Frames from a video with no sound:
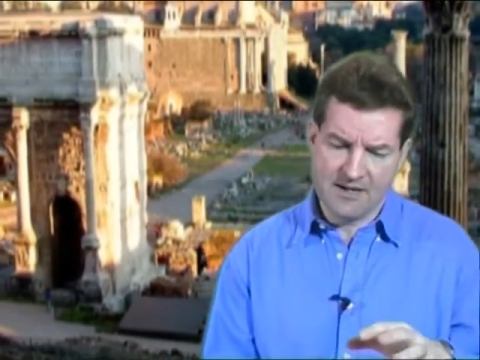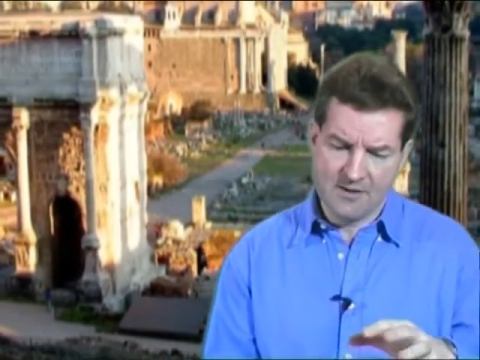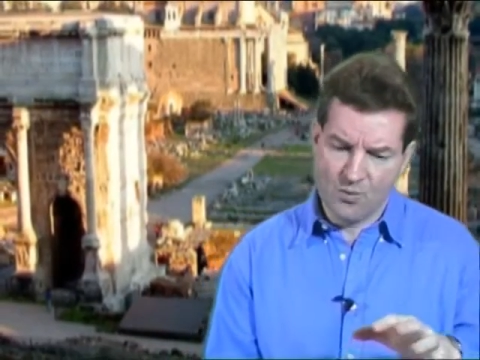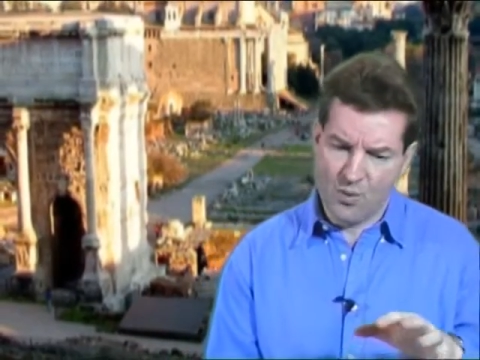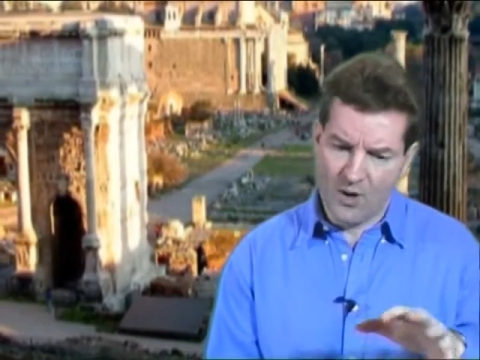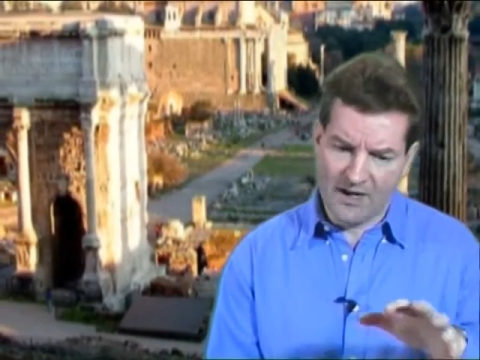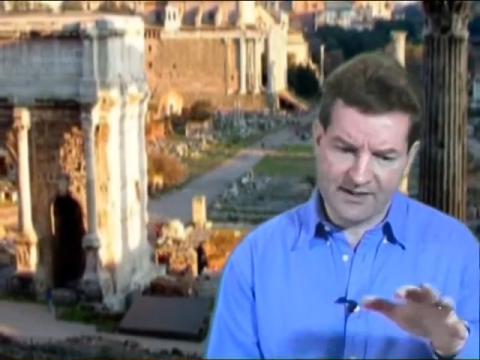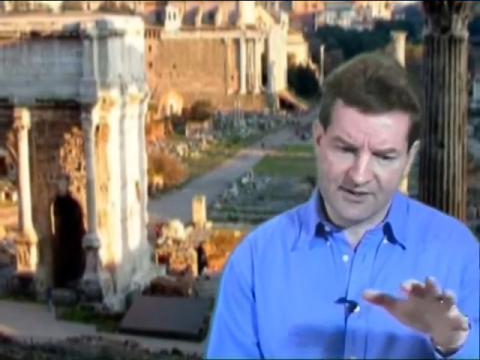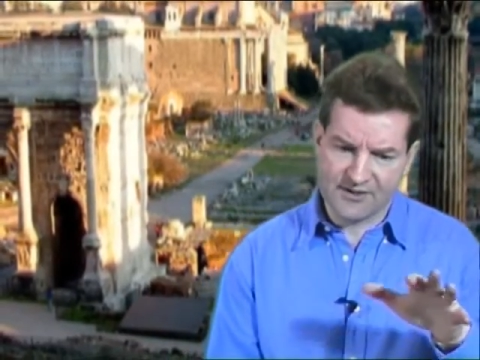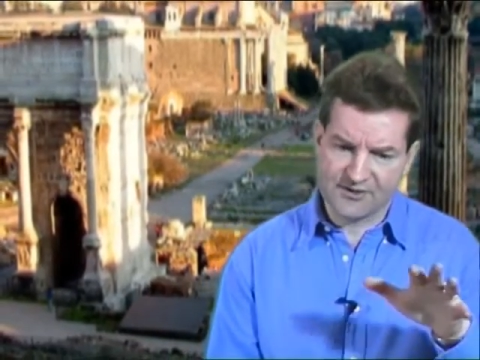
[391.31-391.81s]

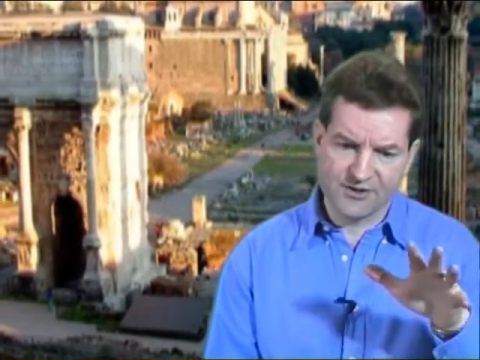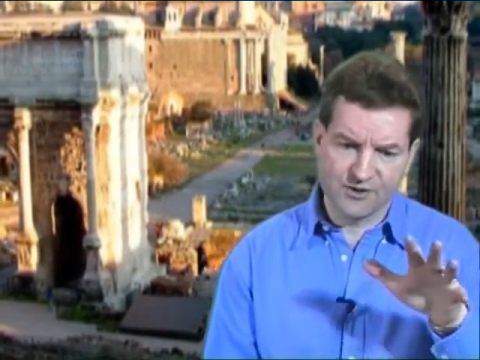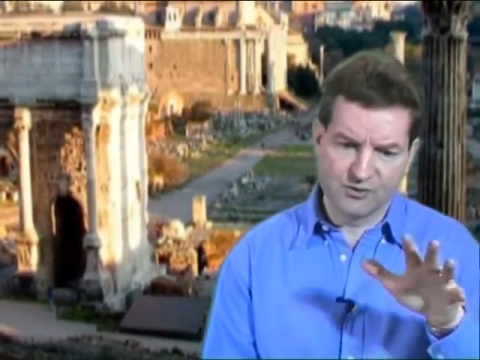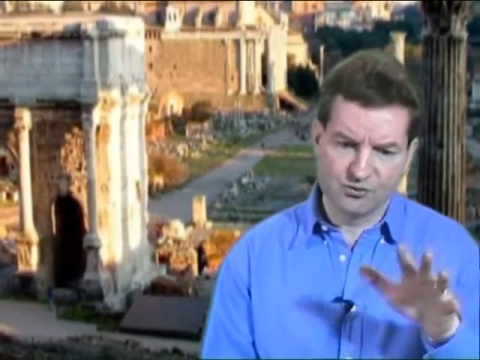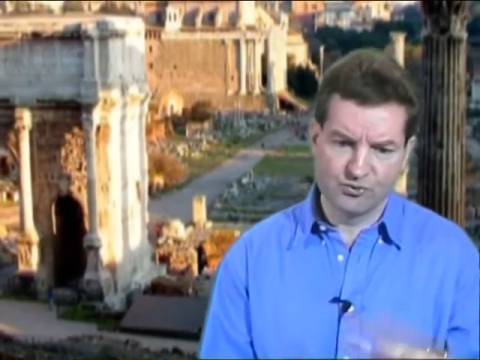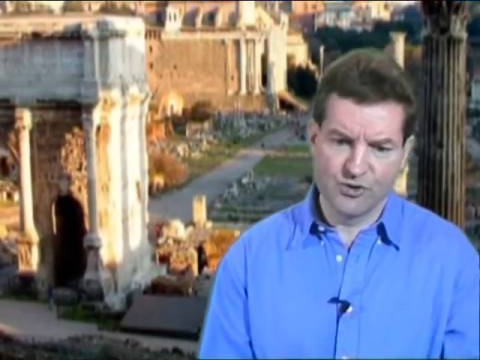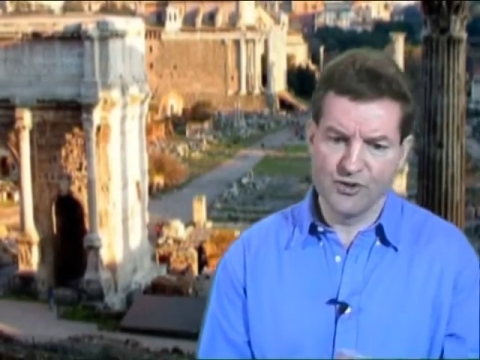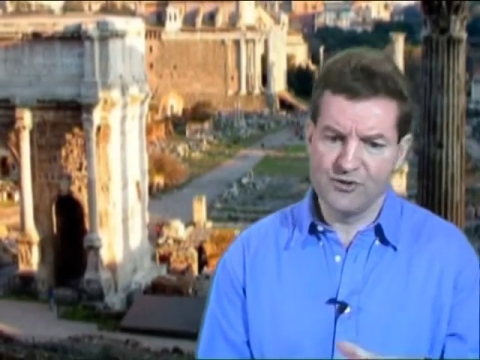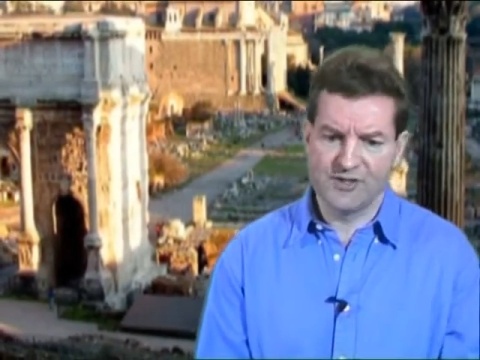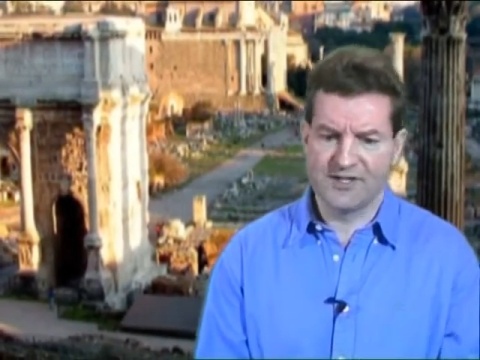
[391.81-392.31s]
While it's still
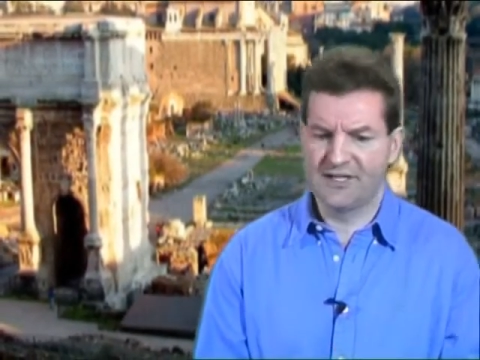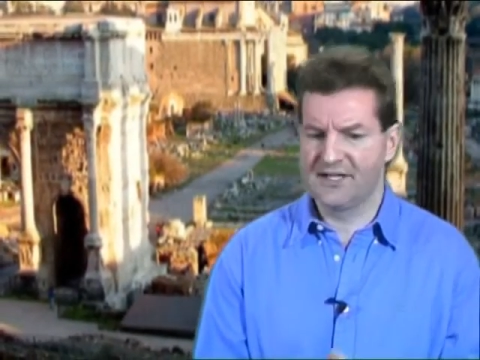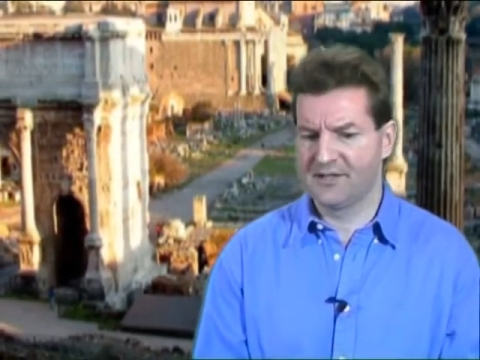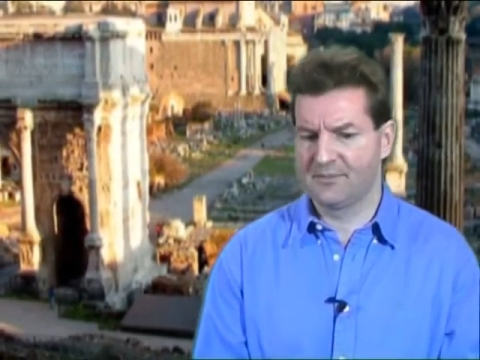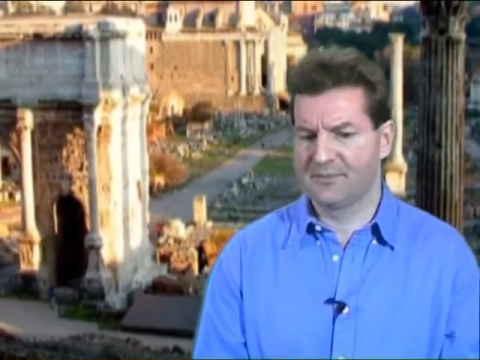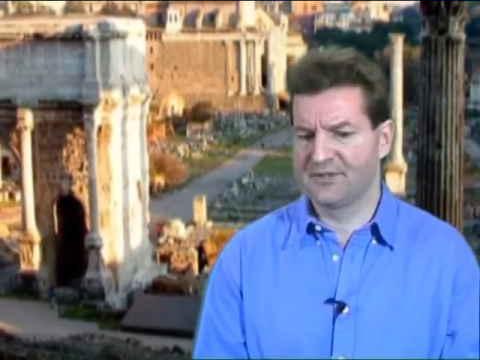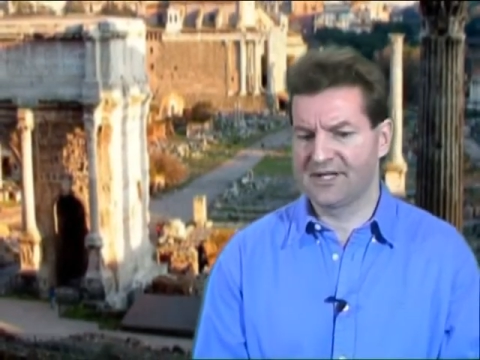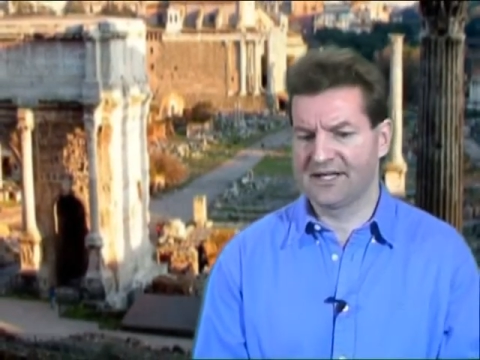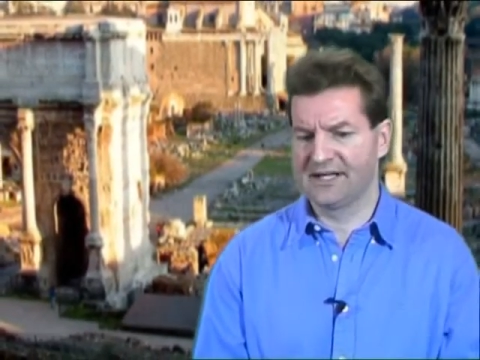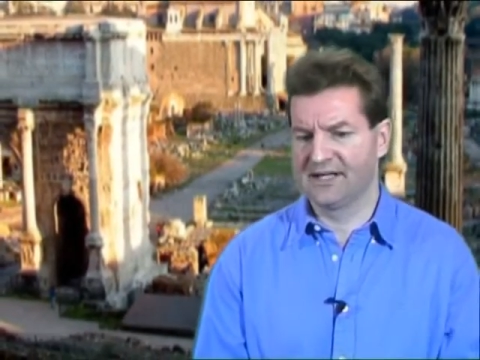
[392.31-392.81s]
rooted in a
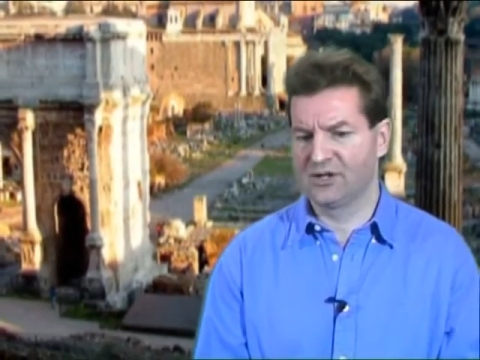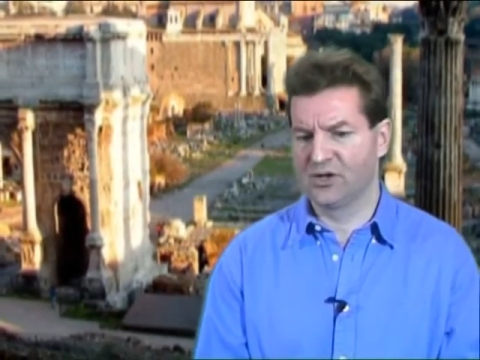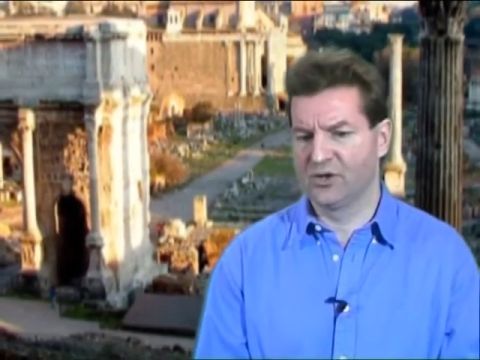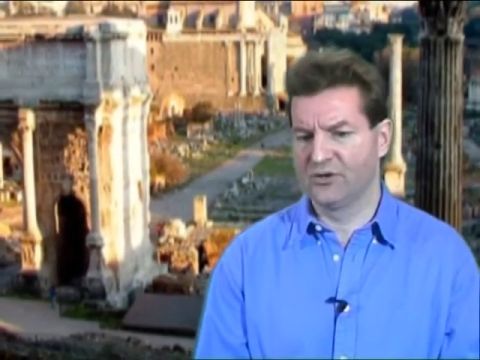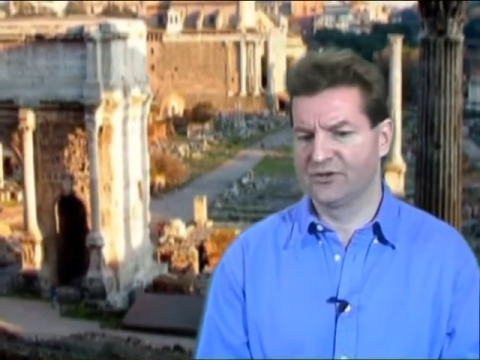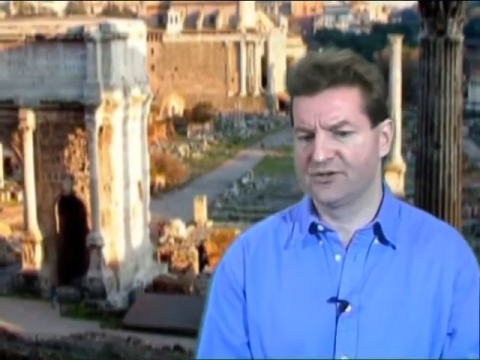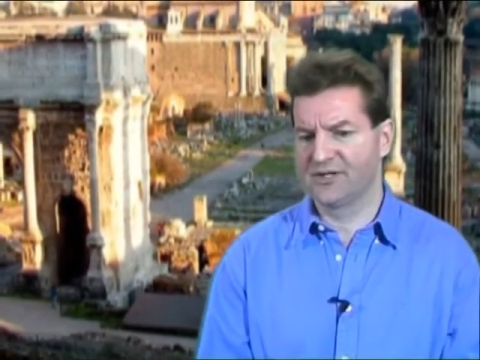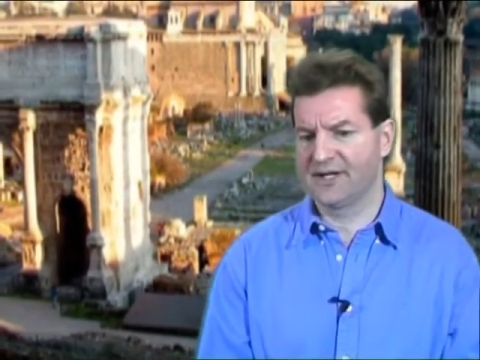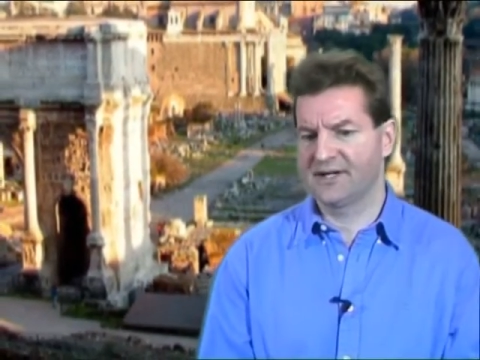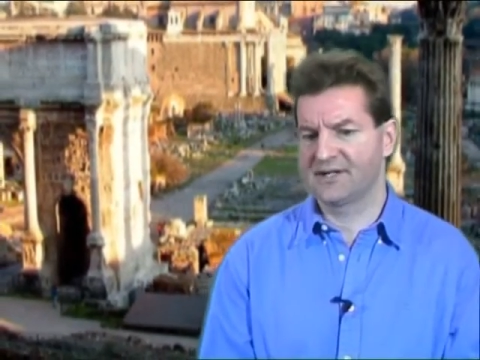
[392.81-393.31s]
particular
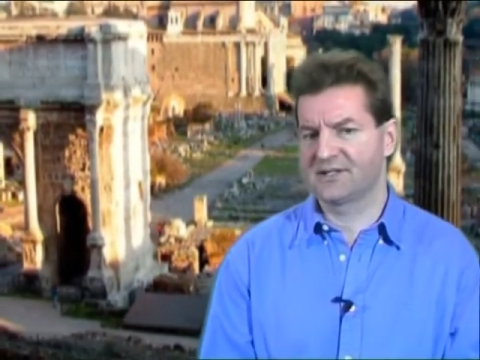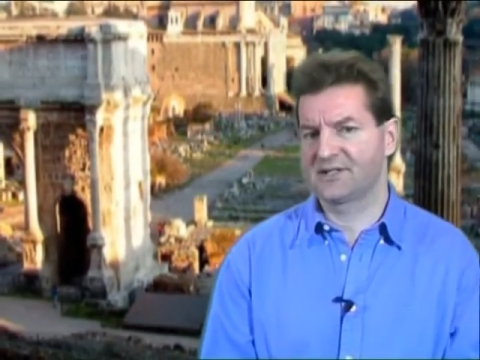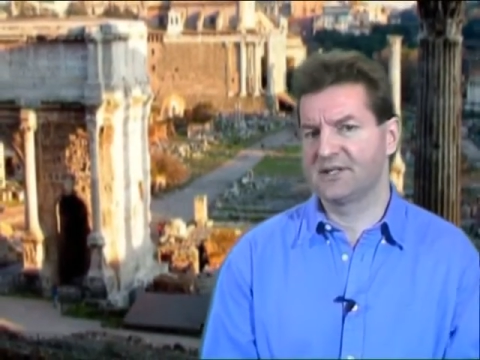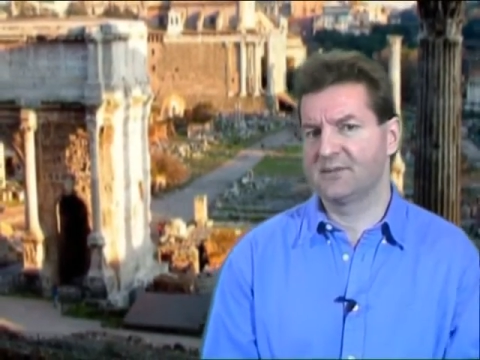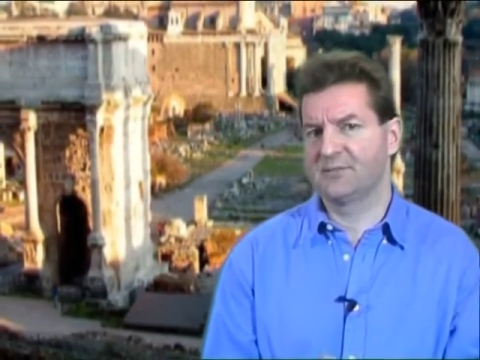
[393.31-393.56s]
context,